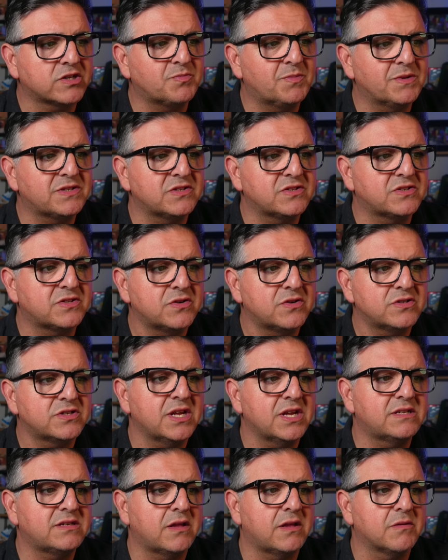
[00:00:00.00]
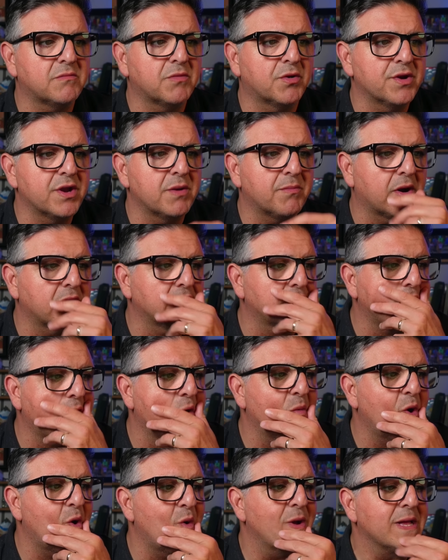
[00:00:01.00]
Business Thursday telling Maria
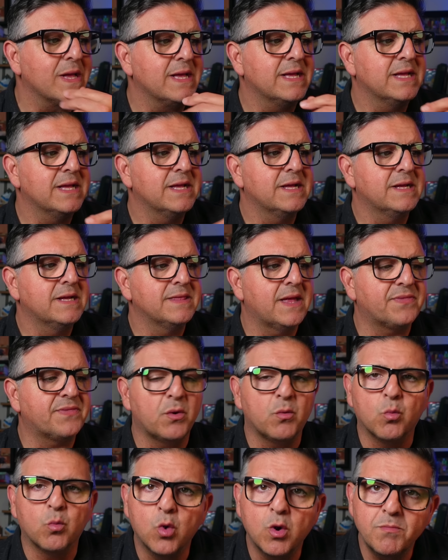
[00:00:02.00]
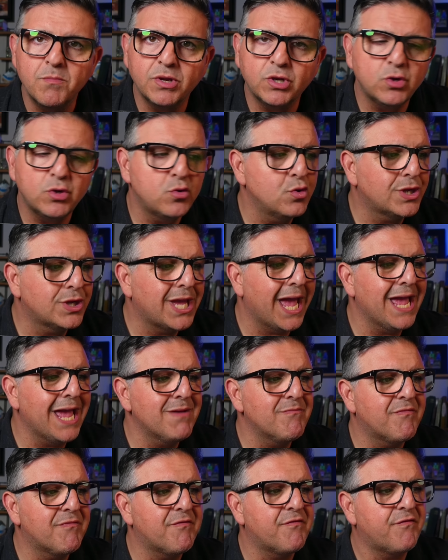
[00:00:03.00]
Bartiromo that the woman who
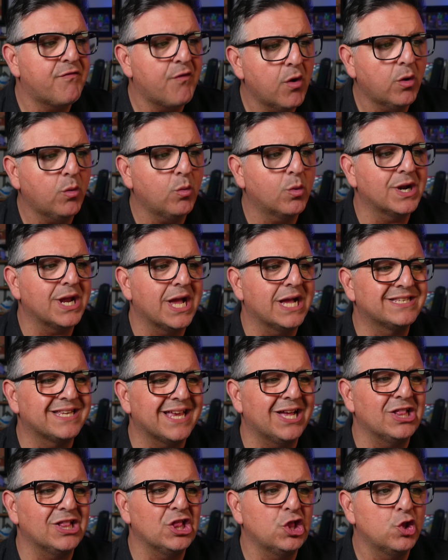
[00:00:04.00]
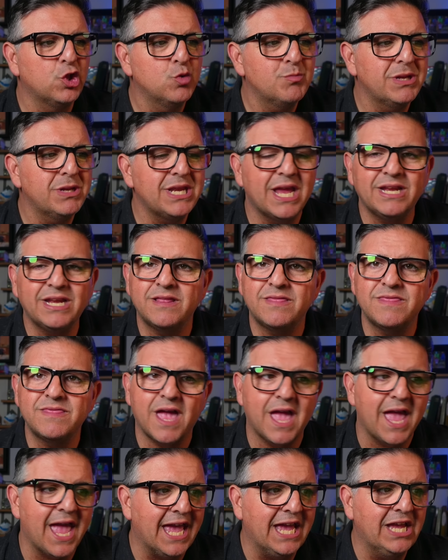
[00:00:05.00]
came forward has illuminated
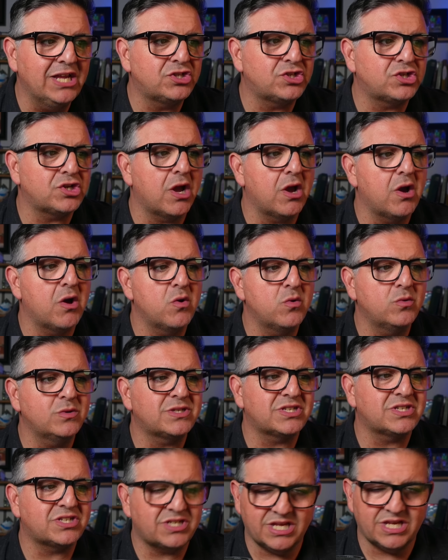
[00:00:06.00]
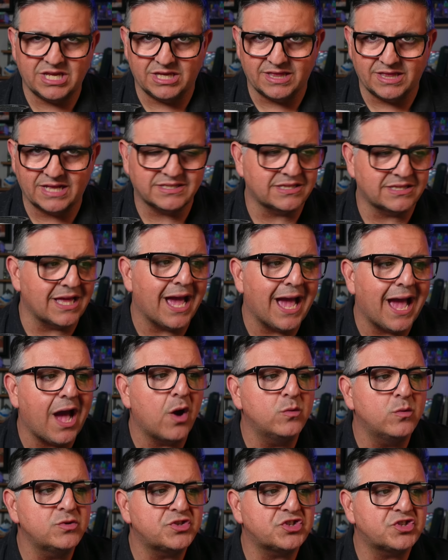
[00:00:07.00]
the HOC, that's the
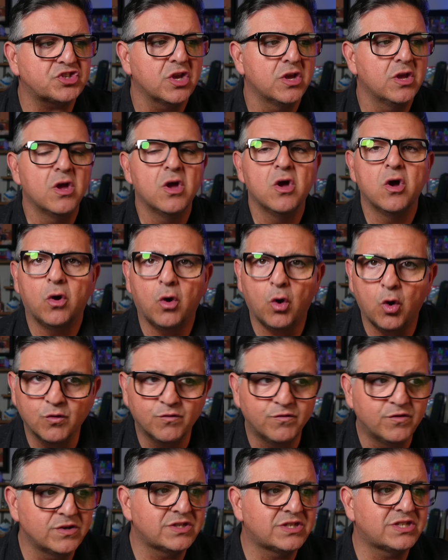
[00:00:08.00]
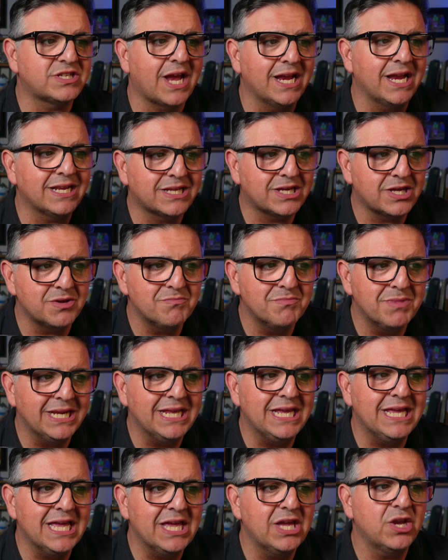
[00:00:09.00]
House Oversight
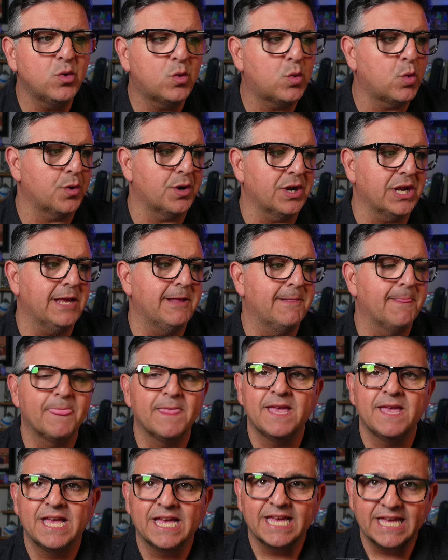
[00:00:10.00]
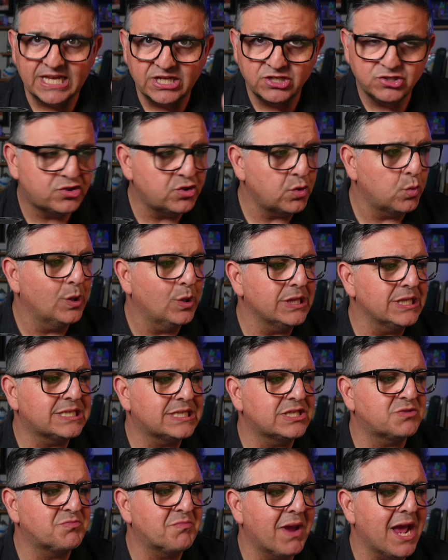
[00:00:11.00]
Committee inquiry, into
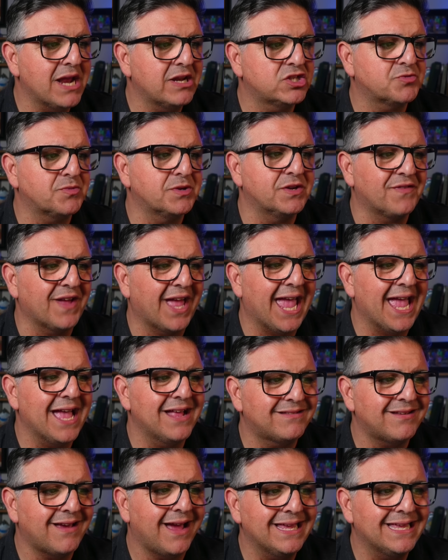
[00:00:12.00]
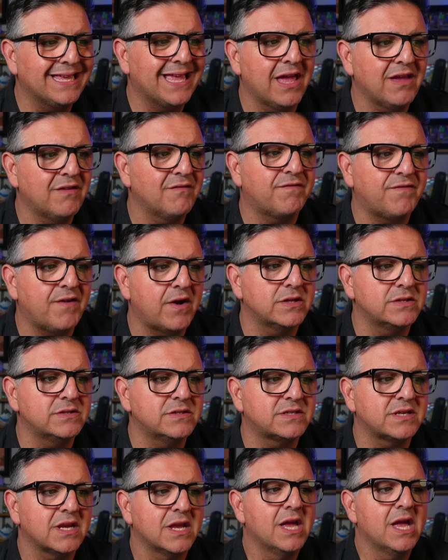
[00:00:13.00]
Willis's management of anti-gang
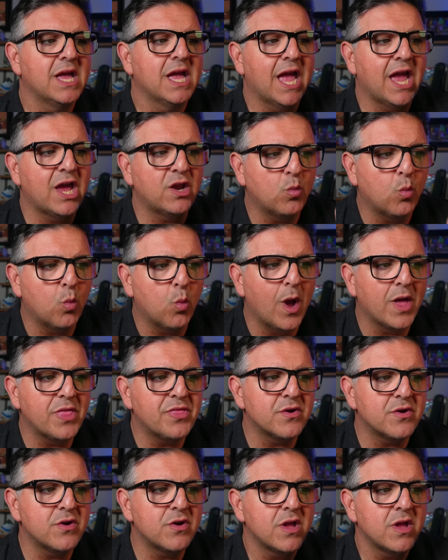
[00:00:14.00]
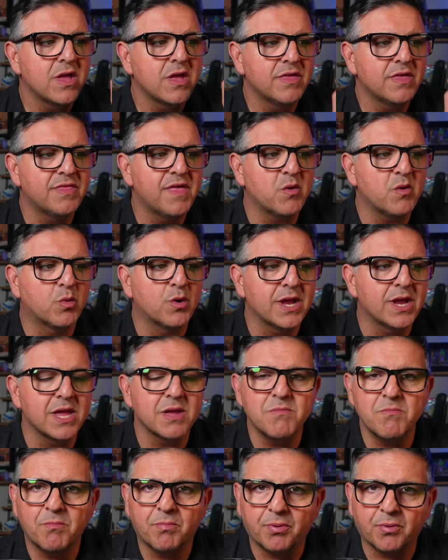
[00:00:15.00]
funds and whether they were
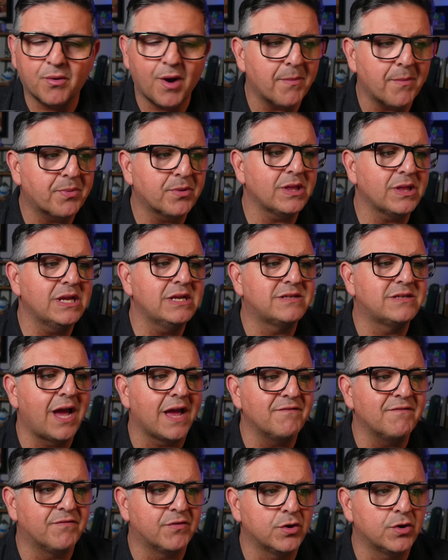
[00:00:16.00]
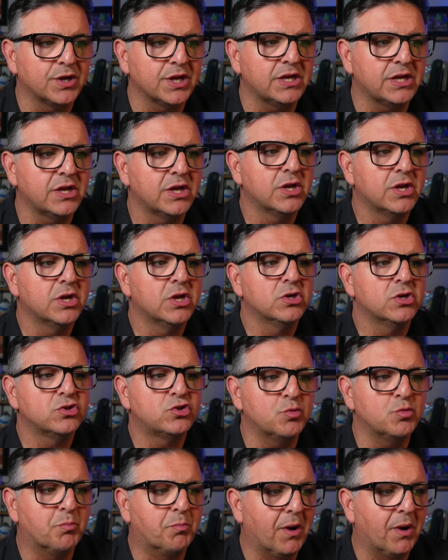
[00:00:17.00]
improperly diverted
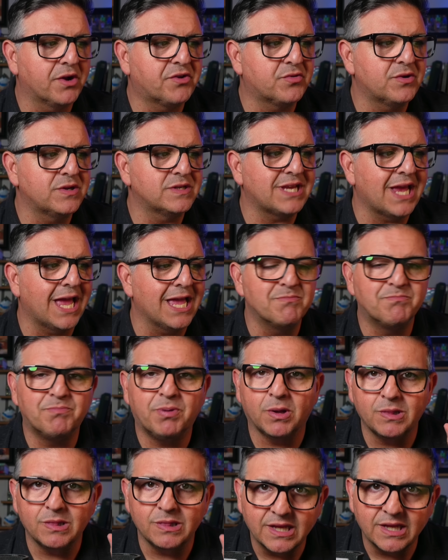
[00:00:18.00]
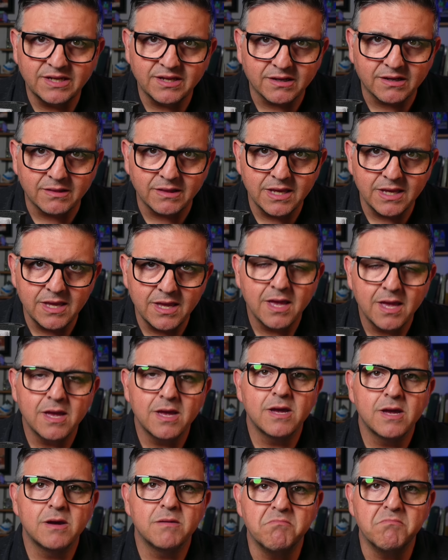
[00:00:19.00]
to buttress a politically
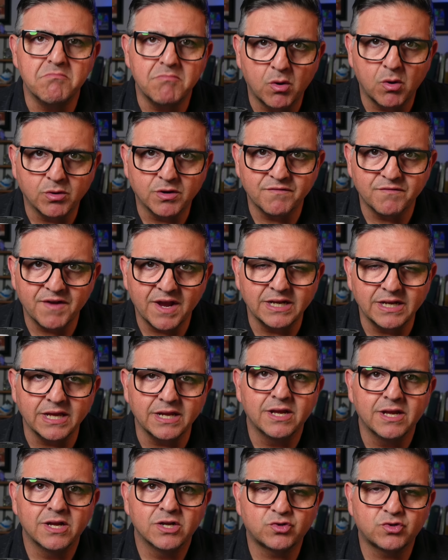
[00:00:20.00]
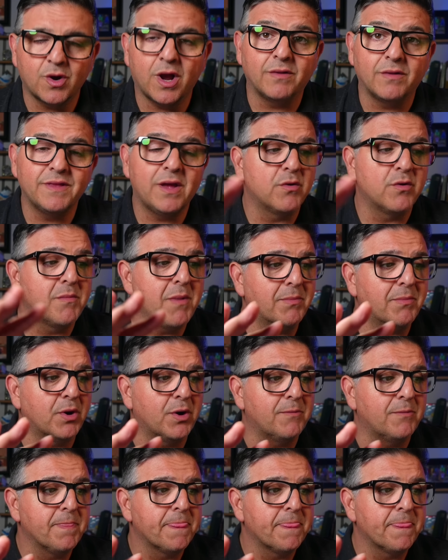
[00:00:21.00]
motivated trial. Now, remember,